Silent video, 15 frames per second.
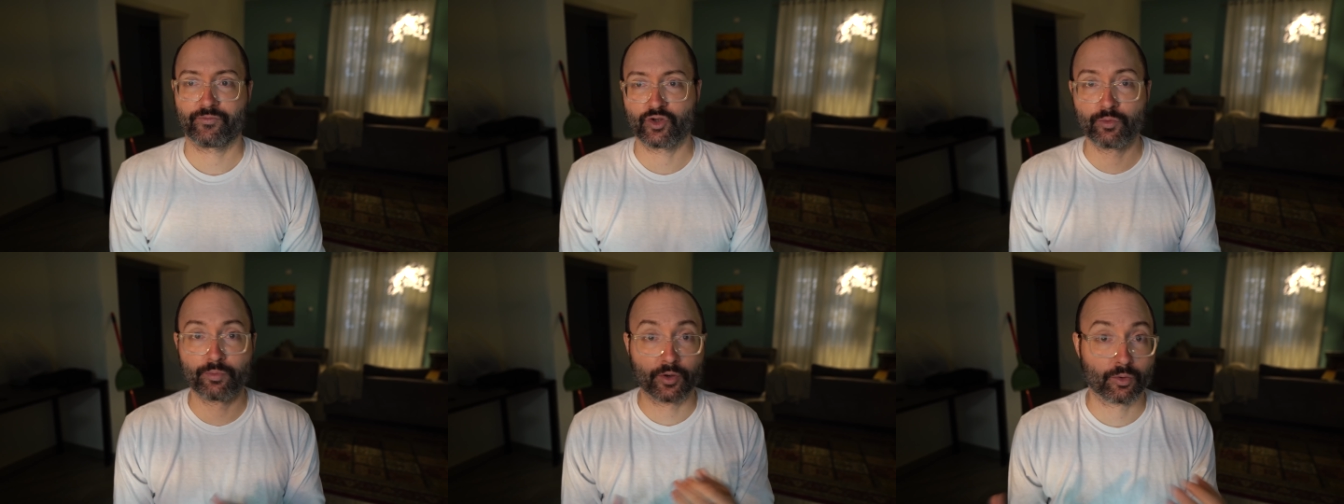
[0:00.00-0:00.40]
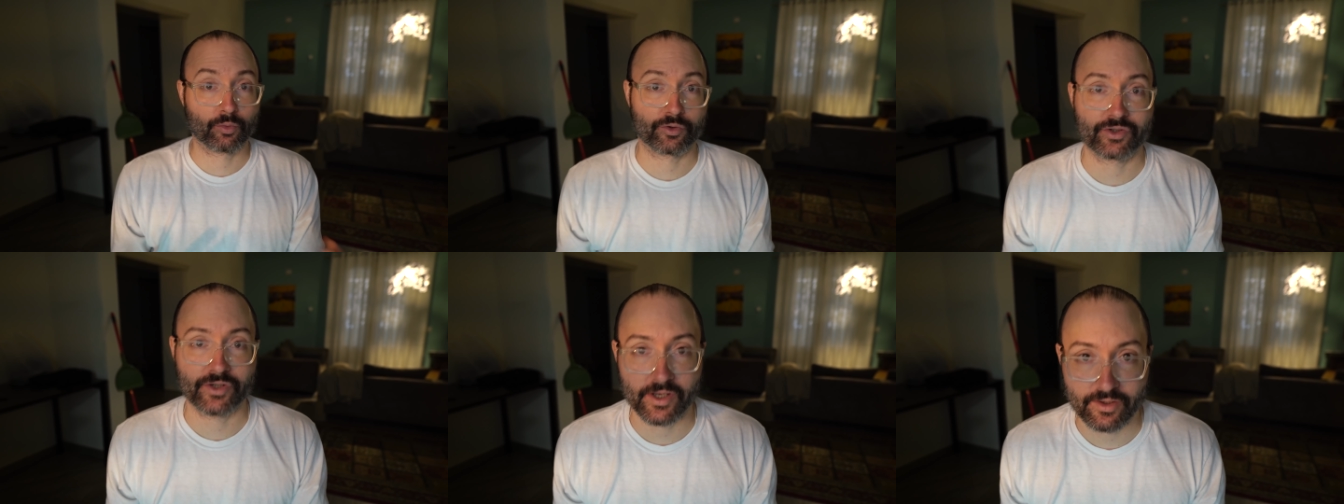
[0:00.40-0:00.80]
Jupiter
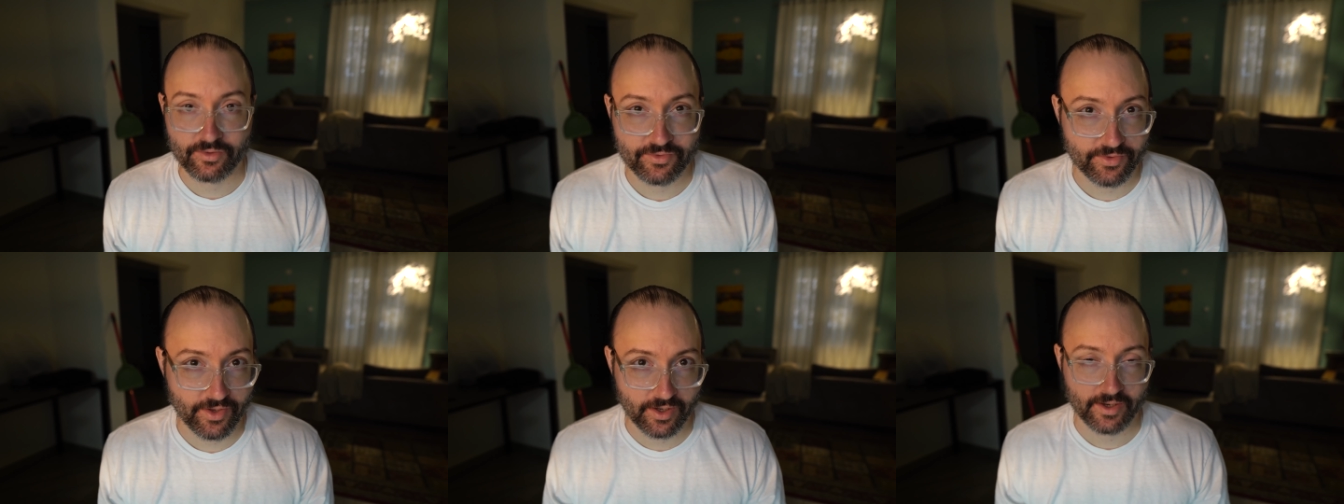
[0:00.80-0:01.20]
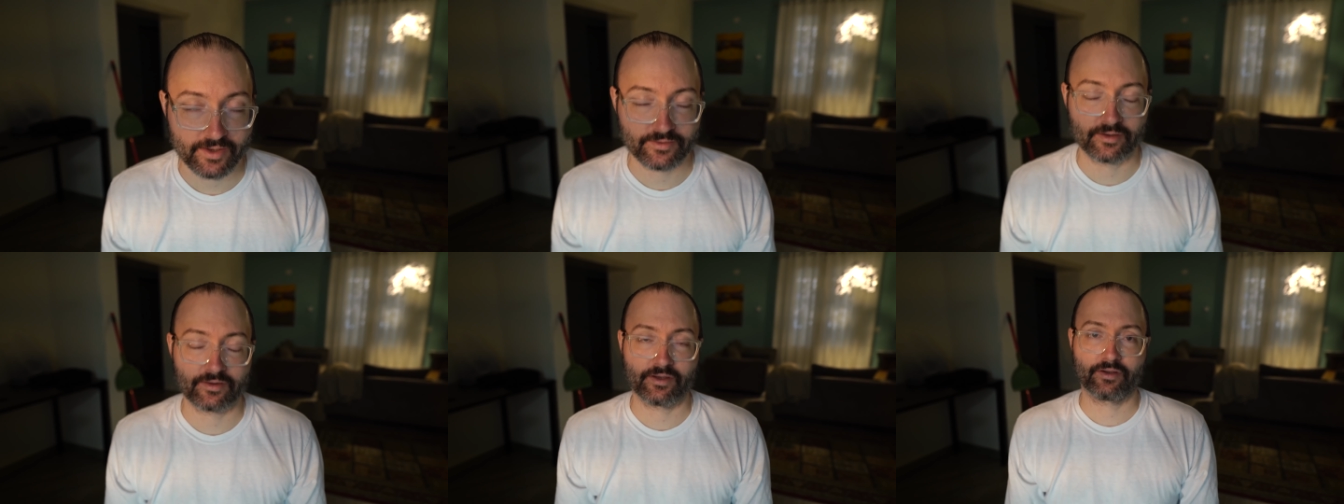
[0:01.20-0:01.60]
will change
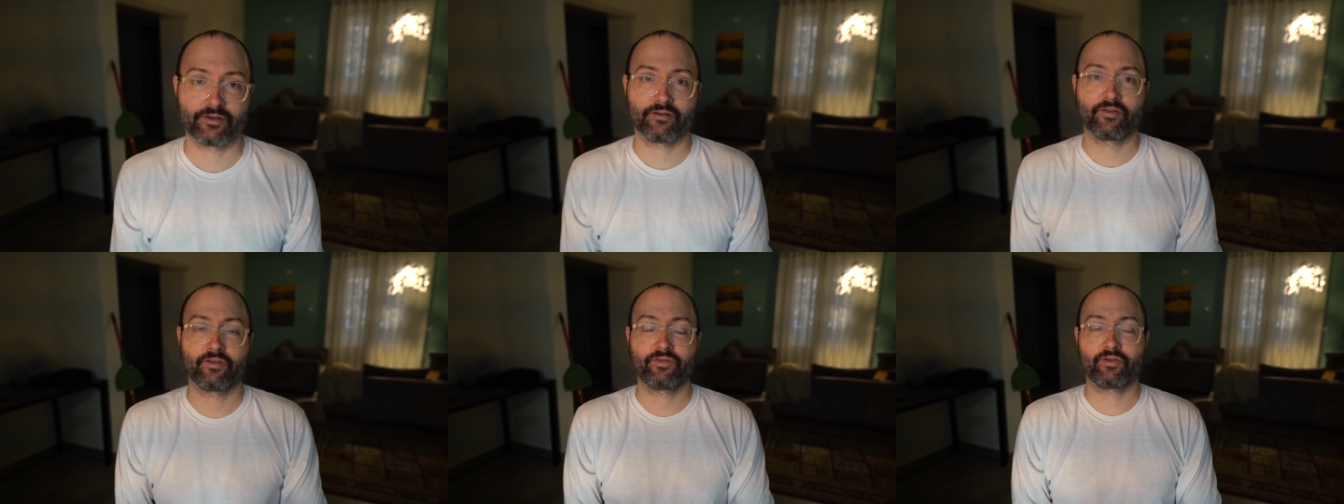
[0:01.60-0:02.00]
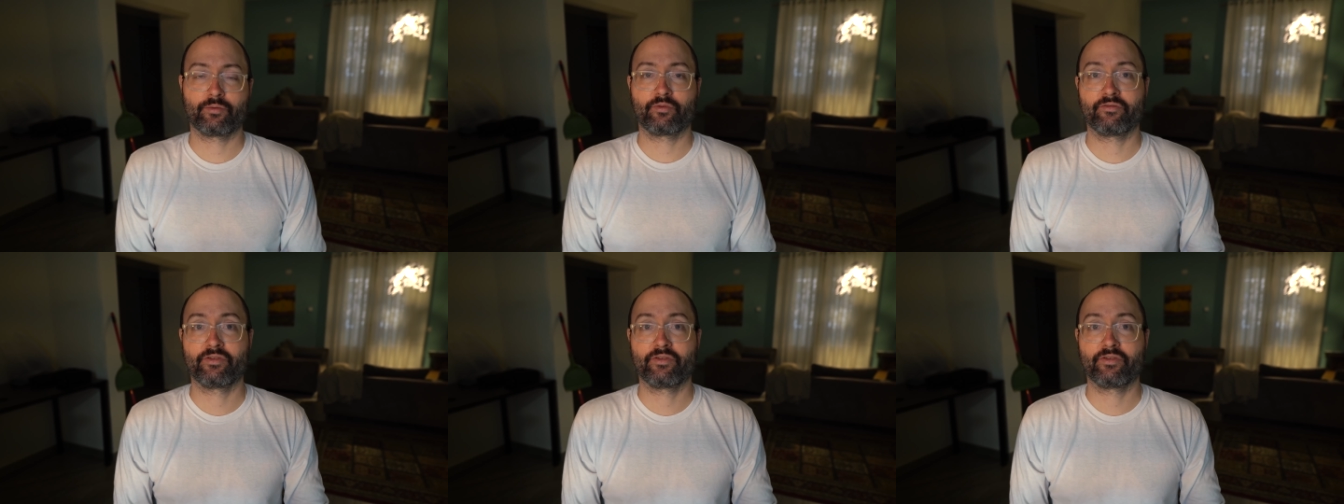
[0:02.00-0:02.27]
signs at the end of December.